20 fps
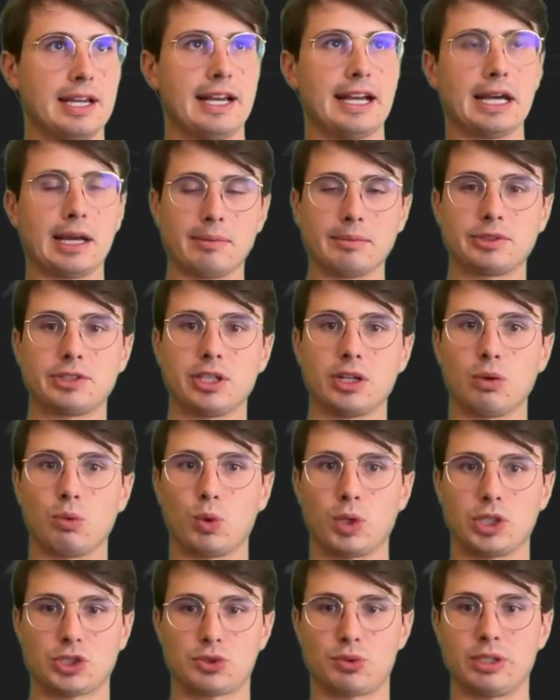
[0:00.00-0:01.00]
Um, so
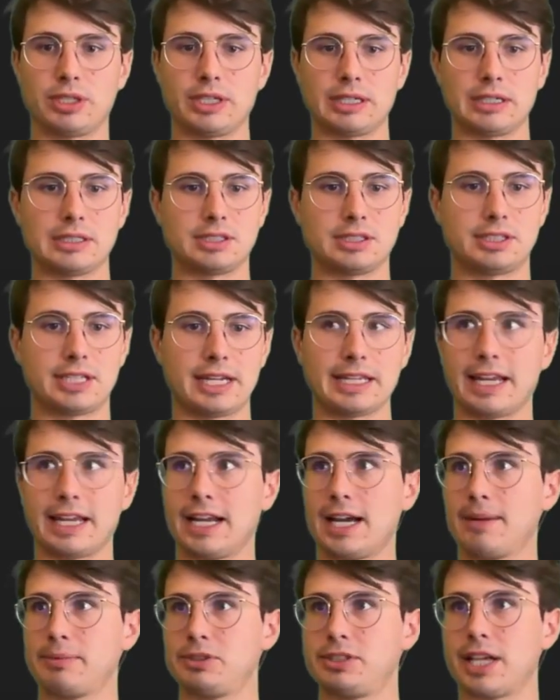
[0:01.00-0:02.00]
once we're done setting that
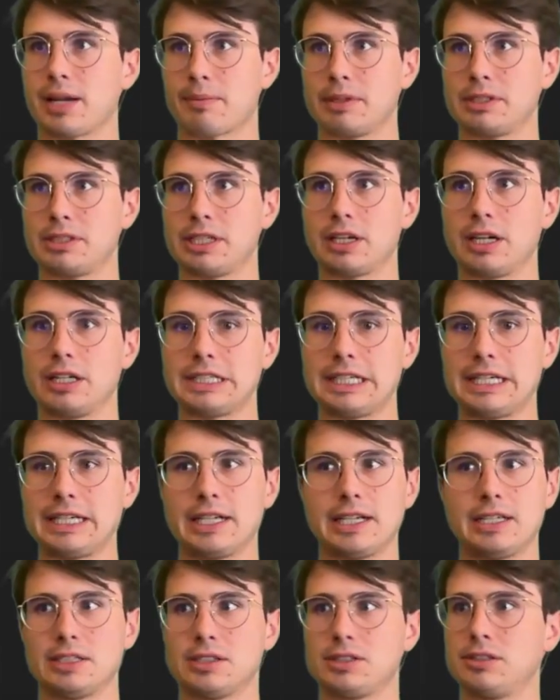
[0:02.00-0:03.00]
up, segmenting our
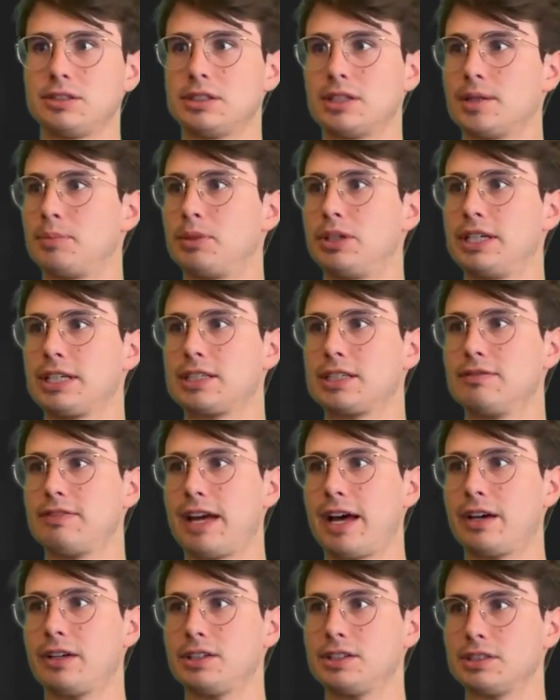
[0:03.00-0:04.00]
data into the predictive
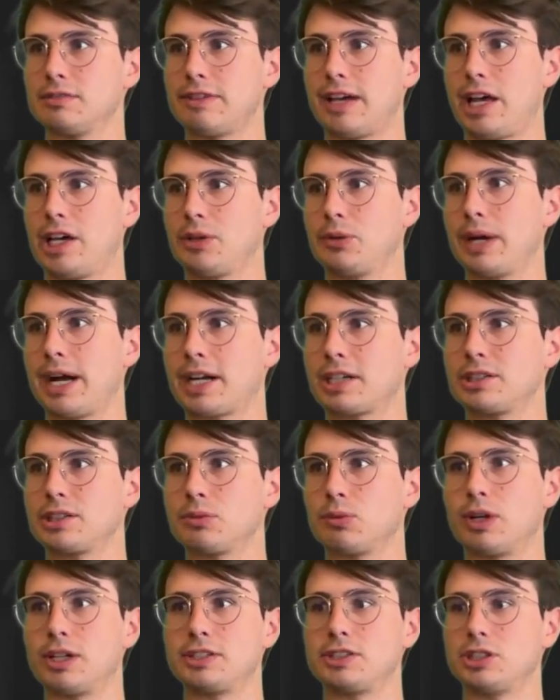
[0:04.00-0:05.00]
values and the value we actually
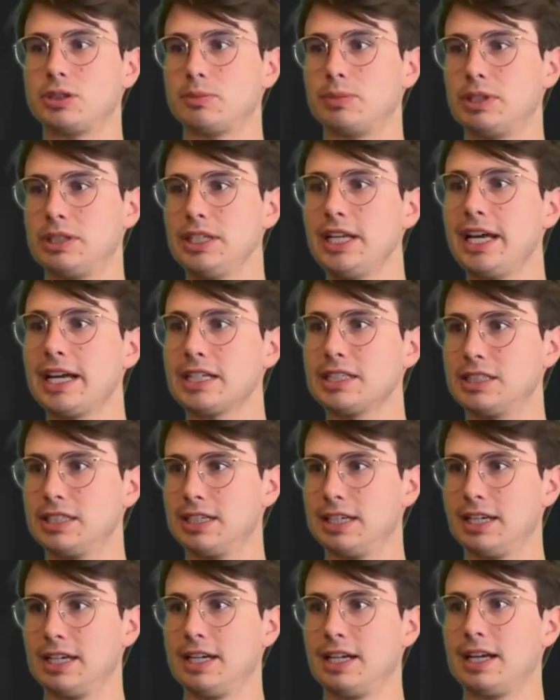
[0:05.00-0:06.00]
want to predict,
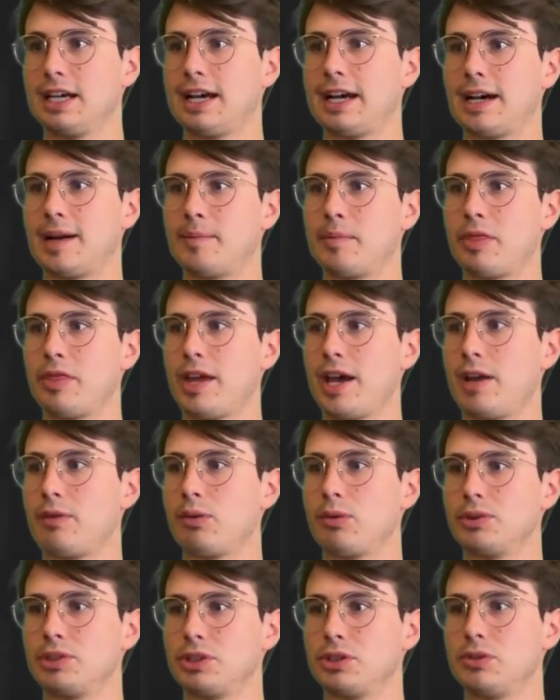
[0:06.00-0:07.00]
um, then what
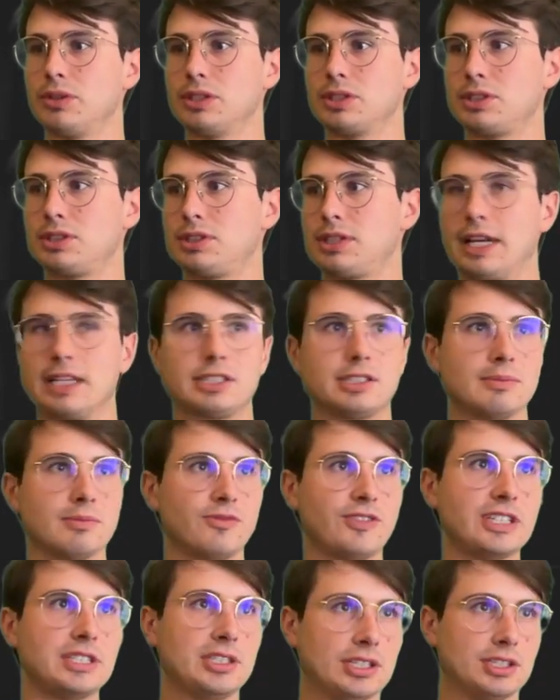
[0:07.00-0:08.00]
we'll do is set some
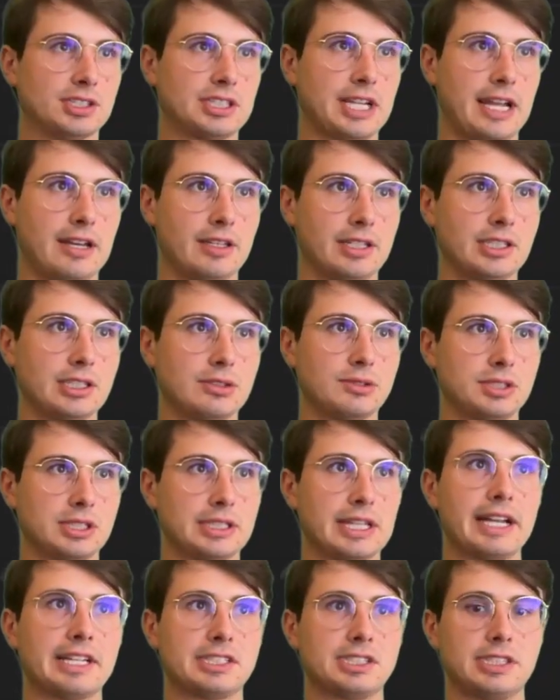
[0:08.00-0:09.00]
feature scaling using
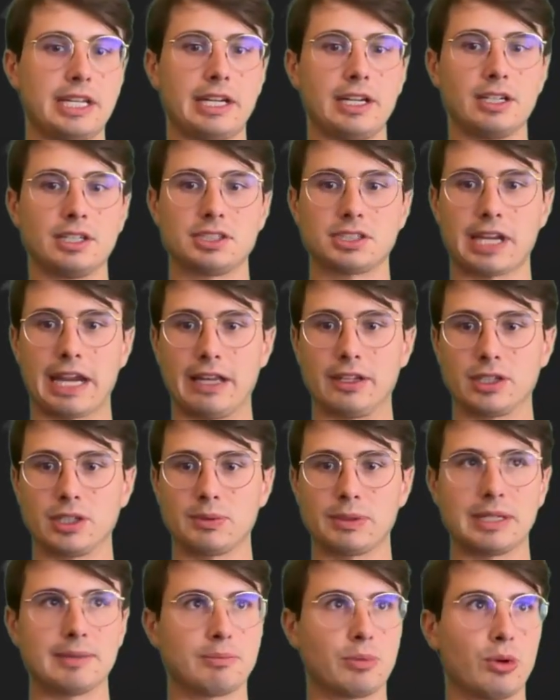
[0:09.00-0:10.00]
that standard scaler
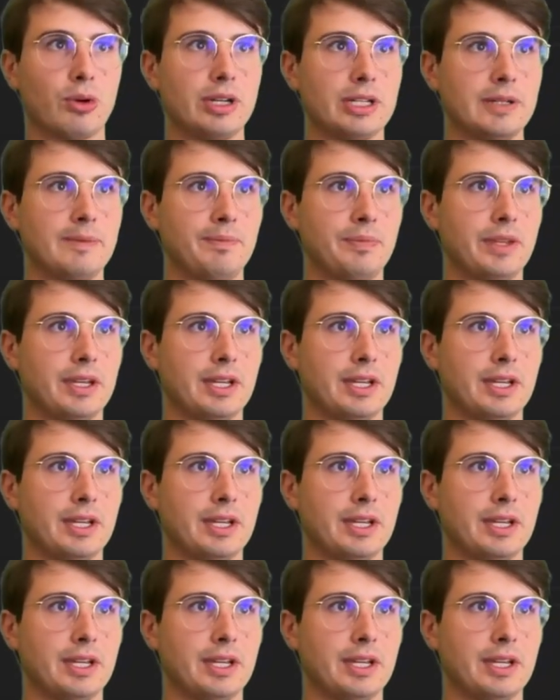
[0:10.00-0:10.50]
we imported.